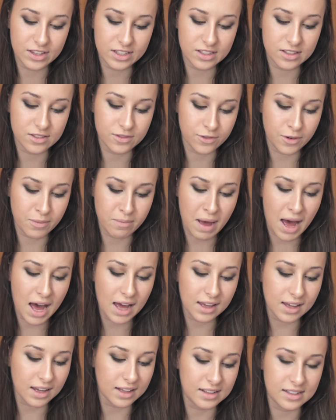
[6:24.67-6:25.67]
This is from
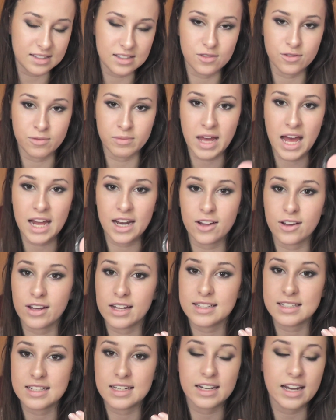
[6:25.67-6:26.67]
MAC, and this is from the Hello
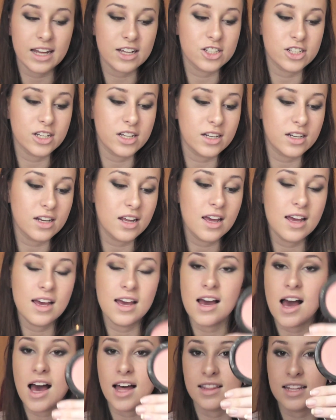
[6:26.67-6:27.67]
Kitty collection,
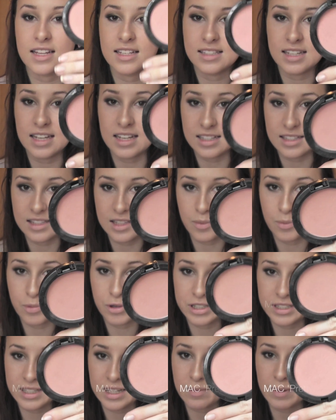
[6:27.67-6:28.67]
and this is the
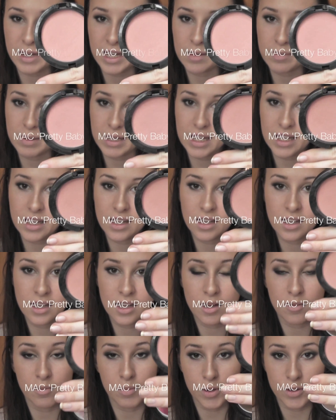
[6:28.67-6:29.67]
Pretty Baby
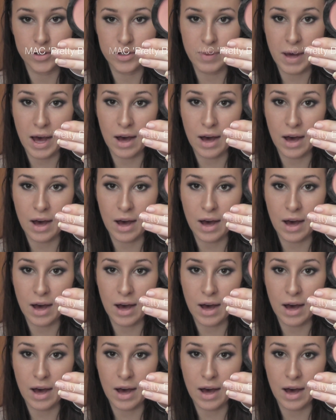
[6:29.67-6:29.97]
beauty